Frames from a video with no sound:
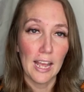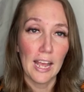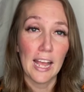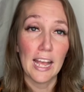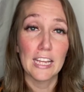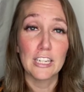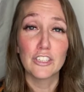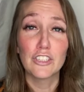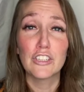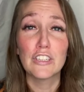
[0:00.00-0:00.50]

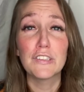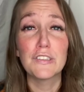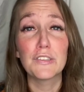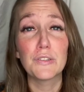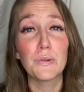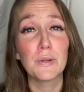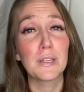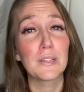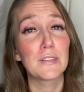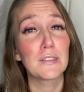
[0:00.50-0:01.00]
And she's
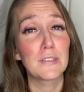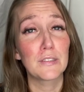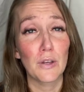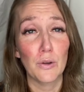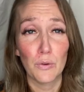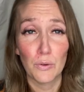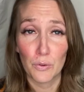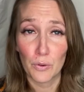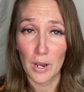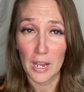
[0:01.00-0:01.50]
doing
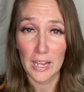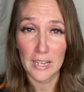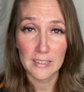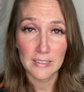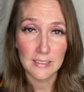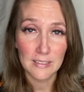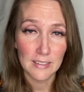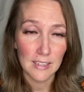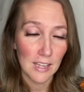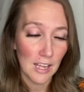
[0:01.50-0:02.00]
so
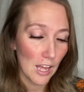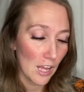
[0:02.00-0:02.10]
great.